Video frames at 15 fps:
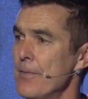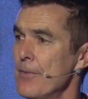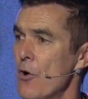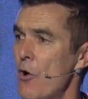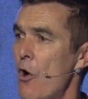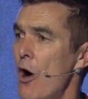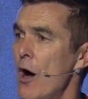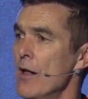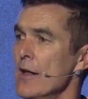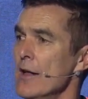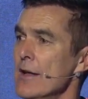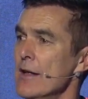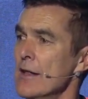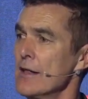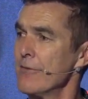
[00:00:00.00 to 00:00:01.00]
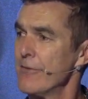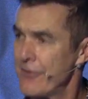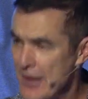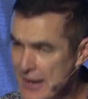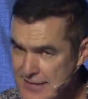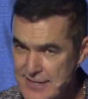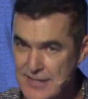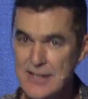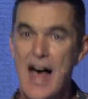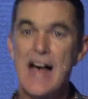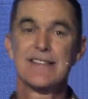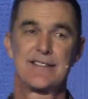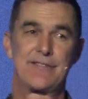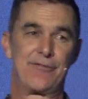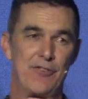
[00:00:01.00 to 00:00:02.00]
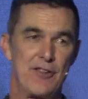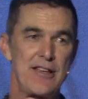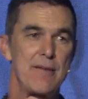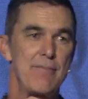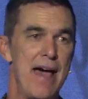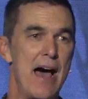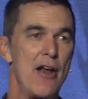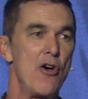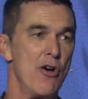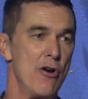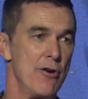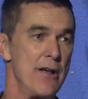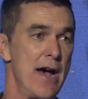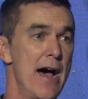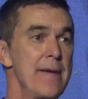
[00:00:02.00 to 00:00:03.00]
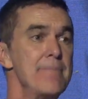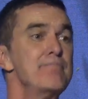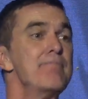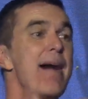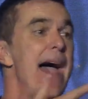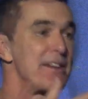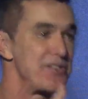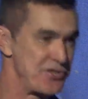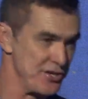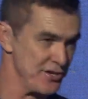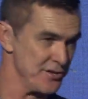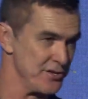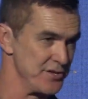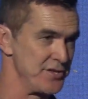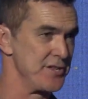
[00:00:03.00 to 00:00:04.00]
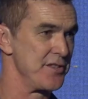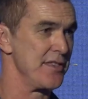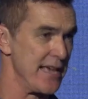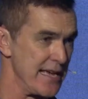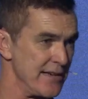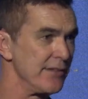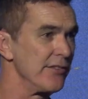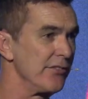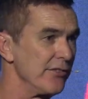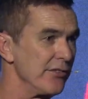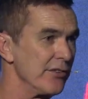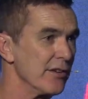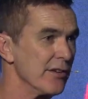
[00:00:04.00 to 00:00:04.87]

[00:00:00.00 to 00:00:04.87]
or thinks lustfully about her and imagines things,